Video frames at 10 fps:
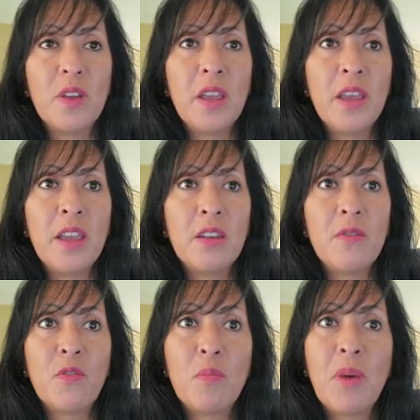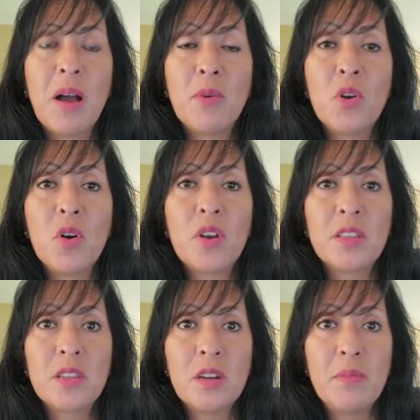And for Bob Cook,
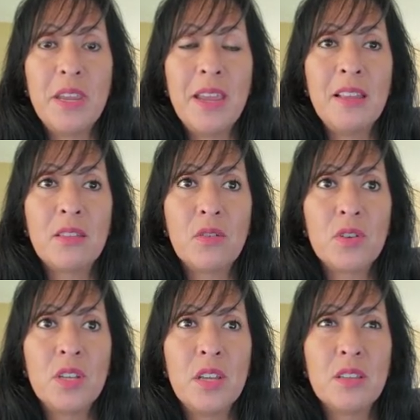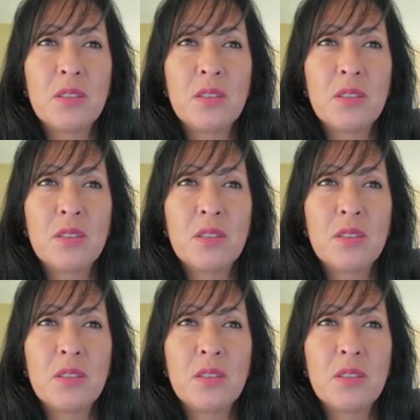it's going to be 8/13.